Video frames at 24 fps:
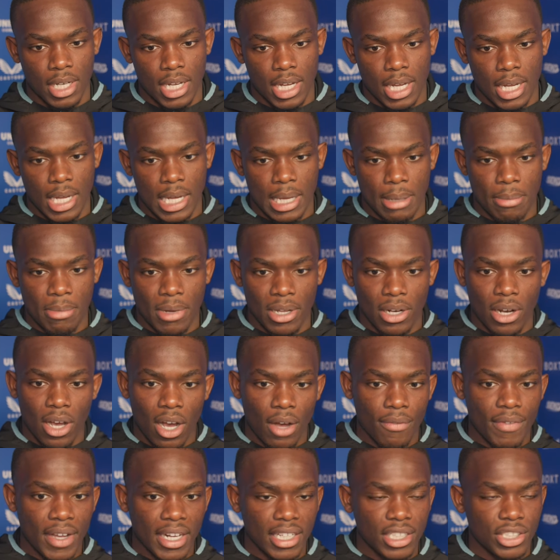A
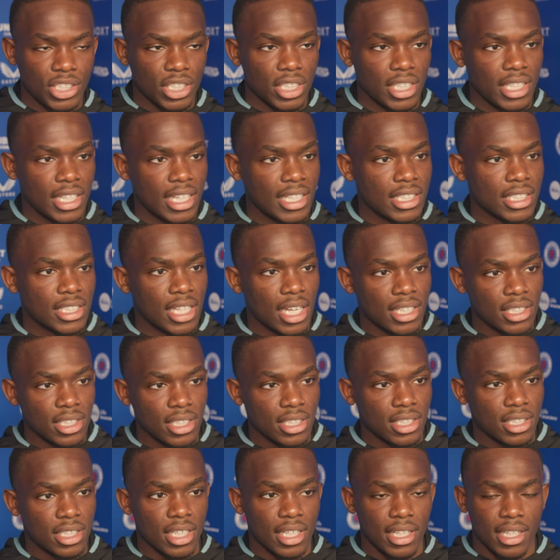lot of energy,
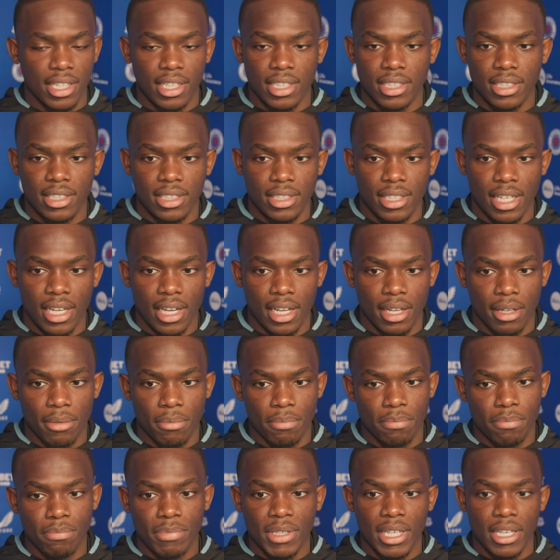intensity, and yeah,
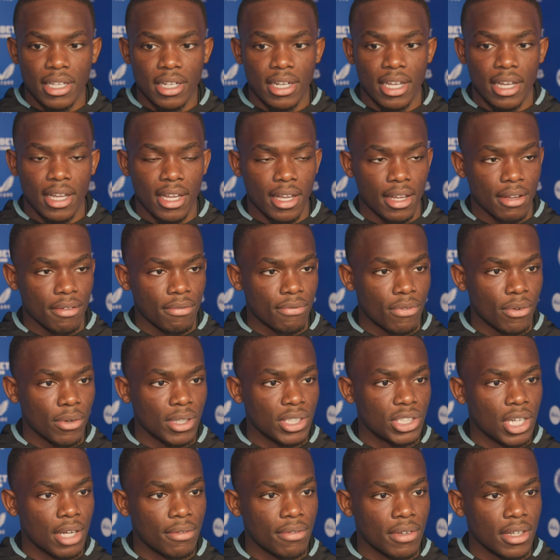being there for
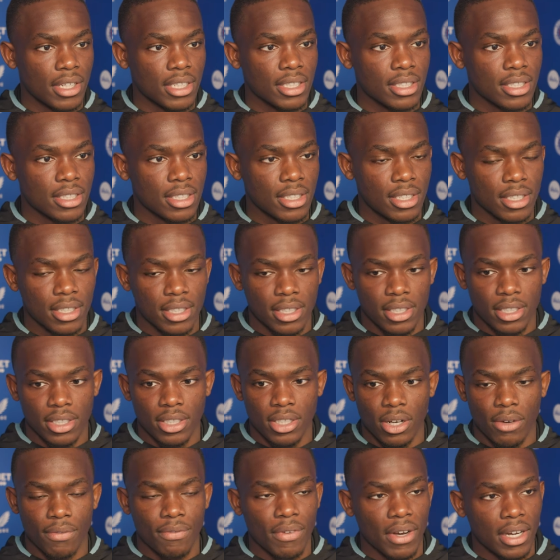each other and,
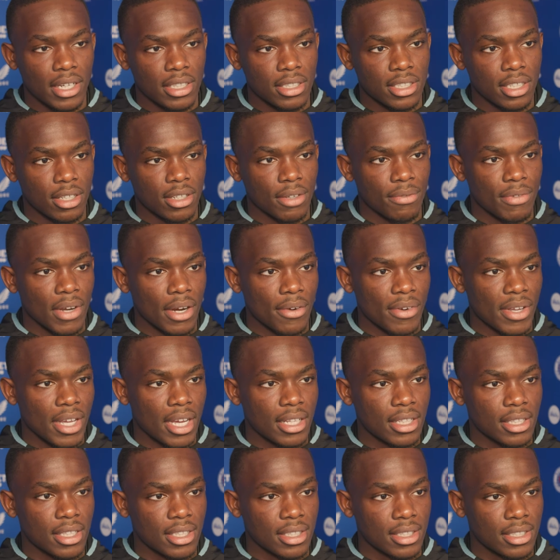you know, fighting till the very
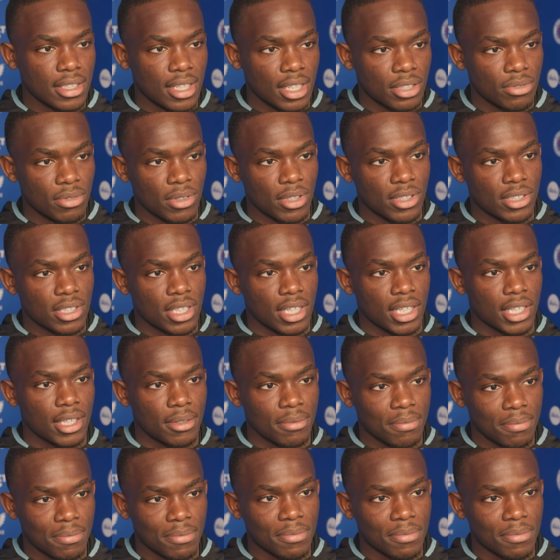end. That's what it'll take.